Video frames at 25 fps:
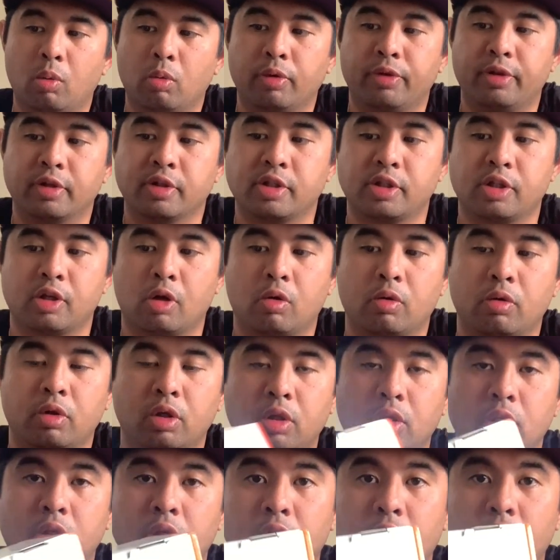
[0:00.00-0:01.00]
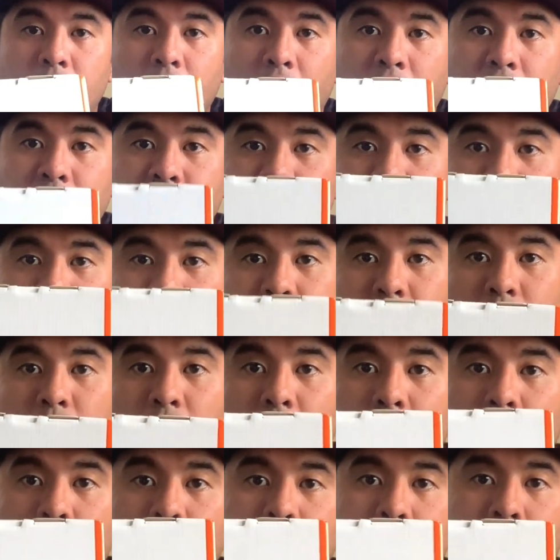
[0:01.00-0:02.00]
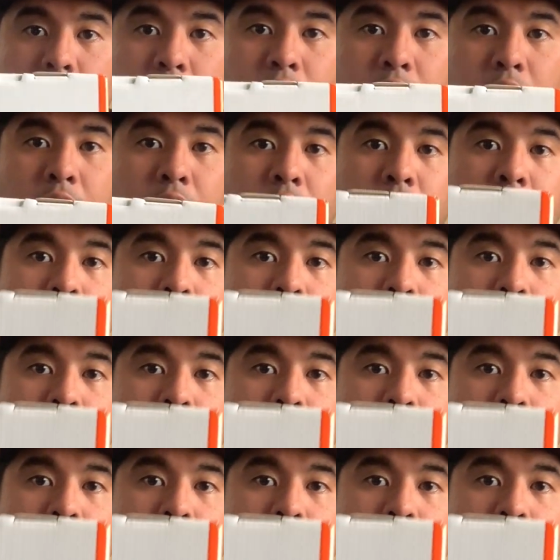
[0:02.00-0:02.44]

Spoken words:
with a Sony A6100.